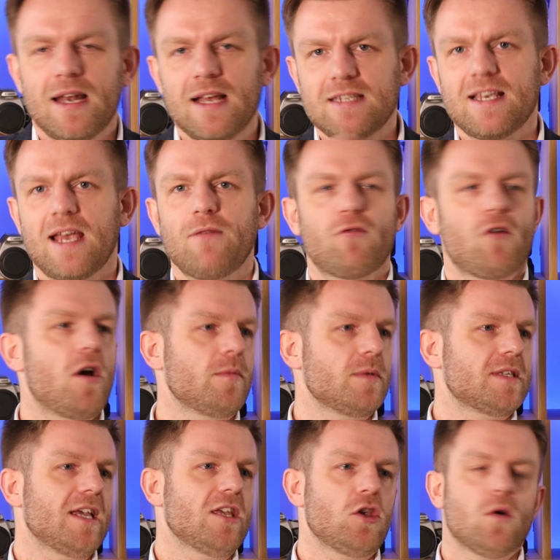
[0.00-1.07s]
Let's say, for
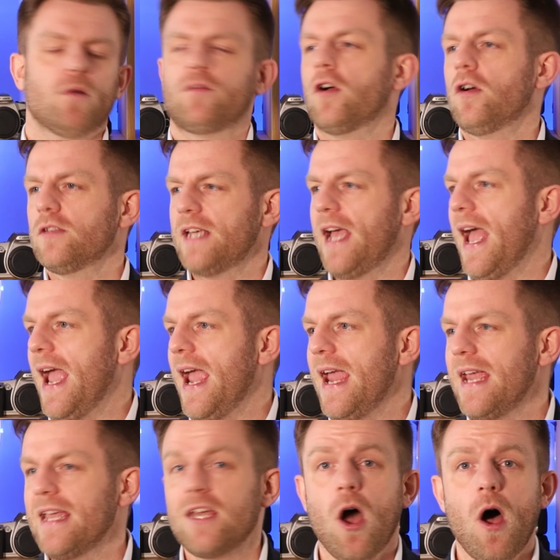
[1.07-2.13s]
argument's sake, you've got
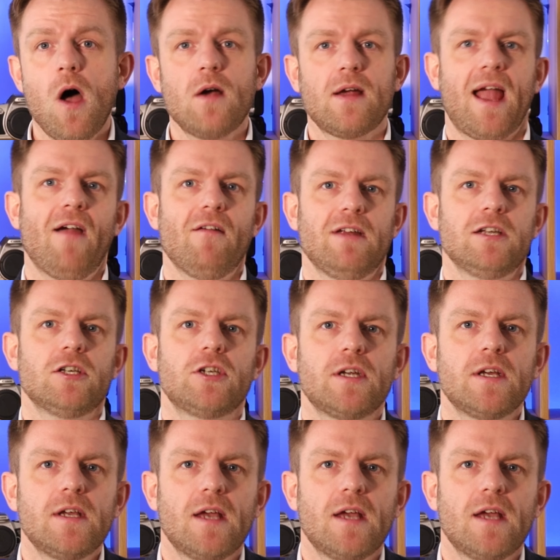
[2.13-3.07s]
a car garage,